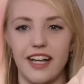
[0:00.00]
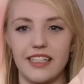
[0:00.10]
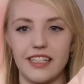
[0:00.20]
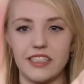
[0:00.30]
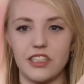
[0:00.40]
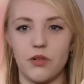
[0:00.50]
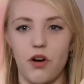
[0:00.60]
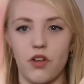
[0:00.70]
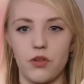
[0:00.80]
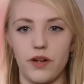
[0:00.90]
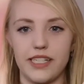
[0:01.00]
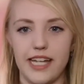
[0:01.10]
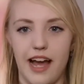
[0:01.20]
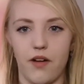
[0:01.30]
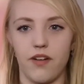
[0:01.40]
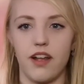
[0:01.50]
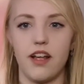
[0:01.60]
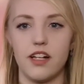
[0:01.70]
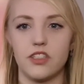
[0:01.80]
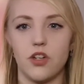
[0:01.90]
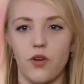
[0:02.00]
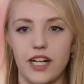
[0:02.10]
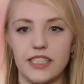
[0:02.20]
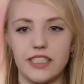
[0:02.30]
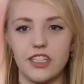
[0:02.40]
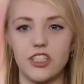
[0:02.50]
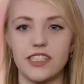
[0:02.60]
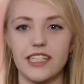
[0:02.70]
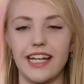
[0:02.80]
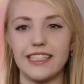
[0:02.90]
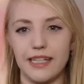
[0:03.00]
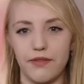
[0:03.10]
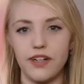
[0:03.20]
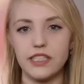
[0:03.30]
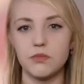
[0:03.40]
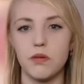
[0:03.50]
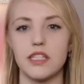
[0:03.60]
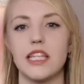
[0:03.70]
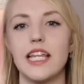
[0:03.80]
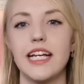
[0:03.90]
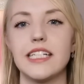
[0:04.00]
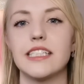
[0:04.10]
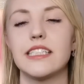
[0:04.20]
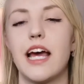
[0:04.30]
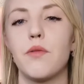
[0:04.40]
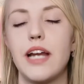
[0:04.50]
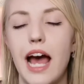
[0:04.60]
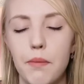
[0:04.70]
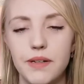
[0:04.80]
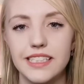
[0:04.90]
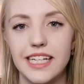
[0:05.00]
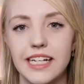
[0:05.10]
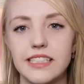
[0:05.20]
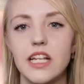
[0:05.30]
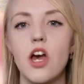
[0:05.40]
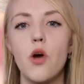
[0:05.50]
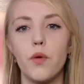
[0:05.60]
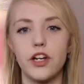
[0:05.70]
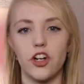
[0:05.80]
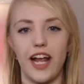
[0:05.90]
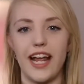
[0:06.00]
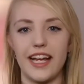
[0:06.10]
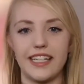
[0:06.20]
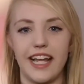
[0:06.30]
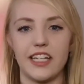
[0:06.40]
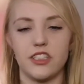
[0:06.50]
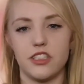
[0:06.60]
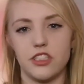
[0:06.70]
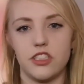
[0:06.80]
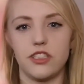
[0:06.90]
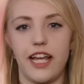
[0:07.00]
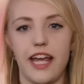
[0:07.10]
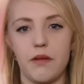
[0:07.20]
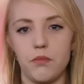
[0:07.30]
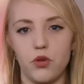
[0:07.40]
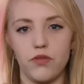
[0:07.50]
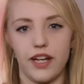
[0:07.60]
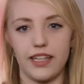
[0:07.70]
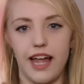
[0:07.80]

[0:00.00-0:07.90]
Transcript: it doesn't go all the way down. So it's such a slight difference, but the thing is that what happens is when your hand can't move like